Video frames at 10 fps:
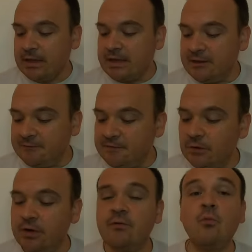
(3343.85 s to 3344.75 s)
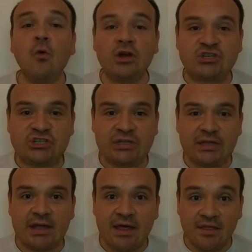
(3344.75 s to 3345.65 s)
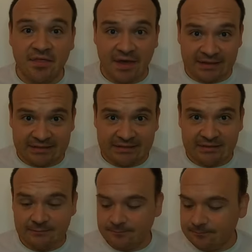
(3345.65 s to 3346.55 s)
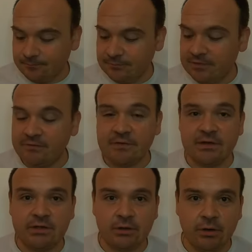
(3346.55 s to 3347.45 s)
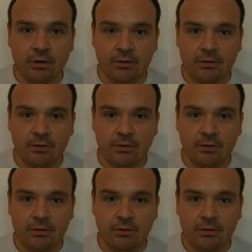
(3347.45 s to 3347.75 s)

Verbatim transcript: If you have watched that video